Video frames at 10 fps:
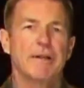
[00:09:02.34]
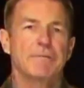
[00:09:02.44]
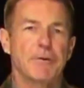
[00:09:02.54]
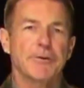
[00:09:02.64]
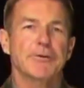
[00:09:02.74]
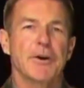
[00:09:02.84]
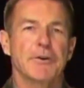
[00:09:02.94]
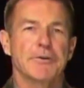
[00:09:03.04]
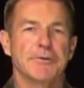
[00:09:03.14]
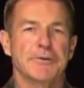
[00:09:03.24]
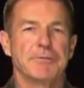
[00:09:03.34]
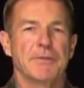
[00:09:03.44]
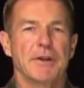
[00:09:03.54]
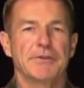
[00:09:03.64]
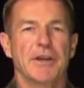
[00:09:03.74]
at a First Sergeant's
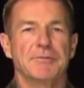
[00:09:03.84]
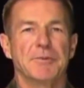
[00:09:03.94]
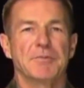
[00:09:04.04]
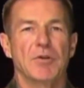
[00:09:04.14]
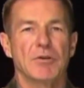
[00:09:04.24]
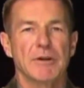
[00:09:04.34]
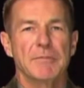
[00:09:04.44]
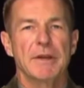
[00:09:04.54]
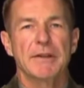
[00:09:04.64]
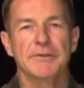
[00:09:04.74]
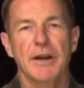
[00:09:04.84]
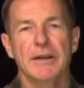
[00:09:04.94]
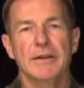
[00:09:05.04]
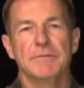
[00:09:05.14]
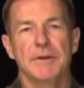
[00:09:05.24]
Assessment Program
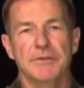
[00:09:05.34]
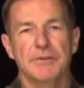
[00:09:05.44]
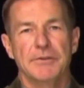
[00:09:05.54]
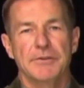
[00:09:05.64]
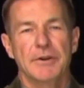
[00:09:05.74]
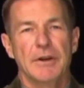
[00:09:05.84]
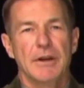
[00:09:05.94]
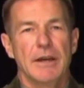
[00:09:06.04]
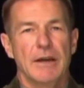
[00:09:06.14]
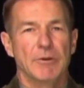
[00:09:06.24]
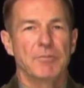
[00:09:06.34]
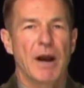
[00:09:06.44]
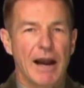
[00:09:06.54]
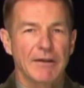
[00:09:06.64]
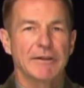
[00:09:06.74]
inside of divisions, and we're
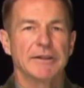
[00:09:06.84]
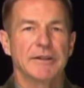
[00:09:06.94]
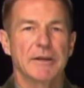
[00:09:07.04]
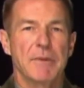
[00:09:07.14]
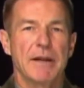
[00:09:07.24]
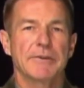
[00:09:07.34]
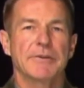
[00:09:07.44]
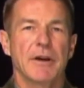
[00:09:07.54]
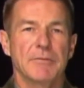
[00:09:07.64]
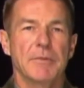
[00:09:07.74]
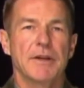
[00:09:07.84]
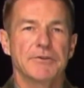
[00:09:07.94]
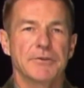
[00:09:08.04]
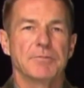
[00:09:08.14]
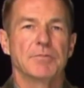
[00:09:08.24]
piloting the Command Sergeant
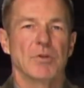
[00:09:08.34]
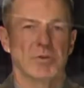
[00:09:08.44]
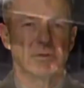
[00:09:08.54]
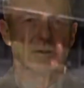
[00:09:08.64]
Major Program.